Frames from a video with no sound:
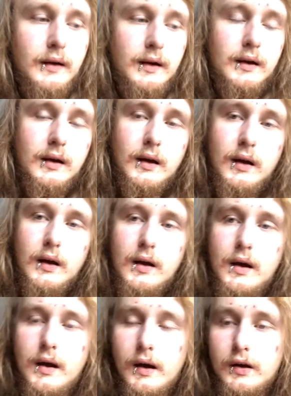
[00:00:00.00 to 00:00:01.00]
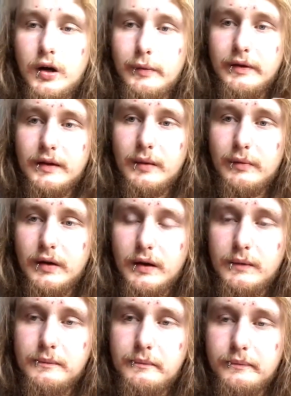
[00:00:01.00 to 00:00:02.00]
you, uh, comment down
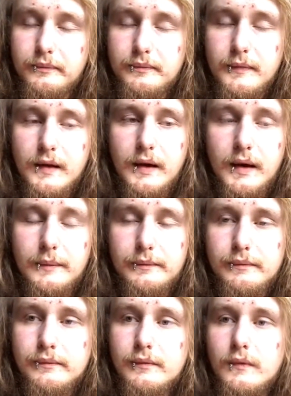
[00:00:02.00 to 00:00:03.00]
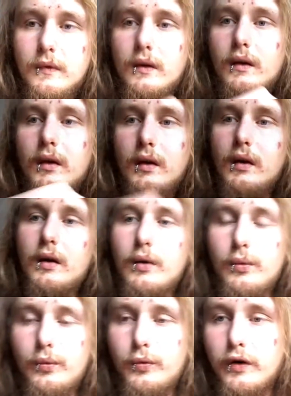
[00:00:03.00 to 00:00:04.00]
below um,
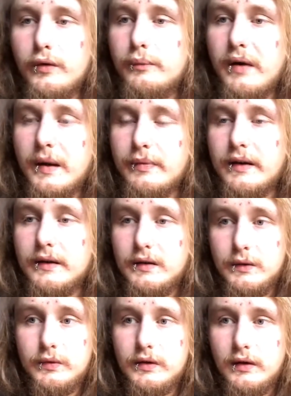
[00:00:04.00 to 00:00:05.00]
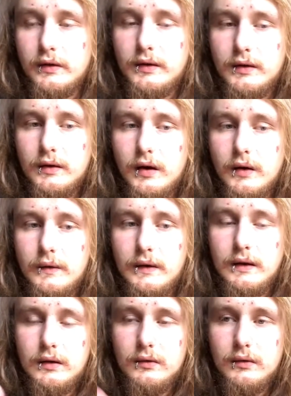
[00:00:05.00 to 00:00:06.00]
what Beyblade you would like out
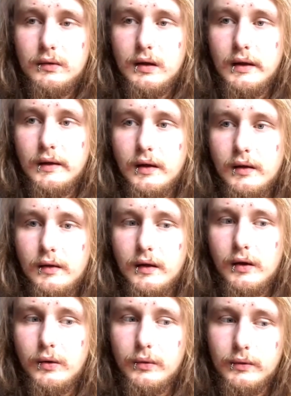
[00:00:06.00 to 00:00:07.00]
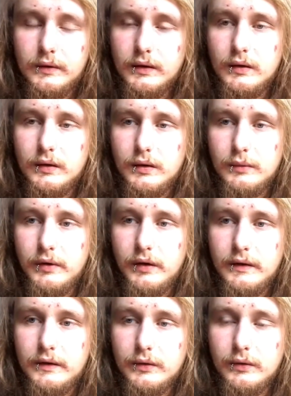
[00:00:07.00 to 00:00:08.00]
the either the old
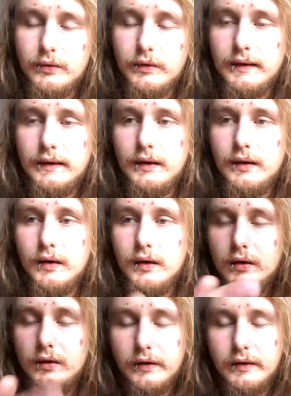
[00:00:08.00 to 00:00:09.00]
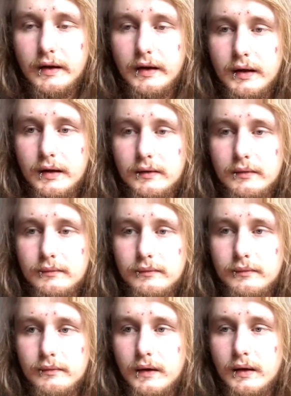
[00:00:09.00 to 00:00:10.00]
burst or the Godlayer.
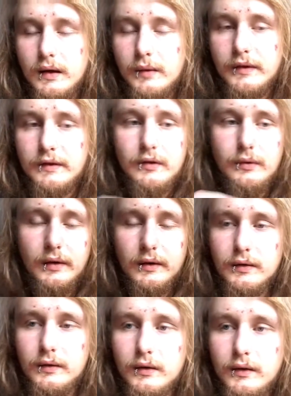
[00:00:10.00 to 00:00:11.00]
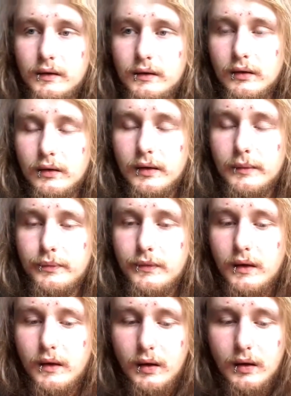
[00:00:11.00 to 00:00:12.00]
That's right. What I'll do, guys, I'll um,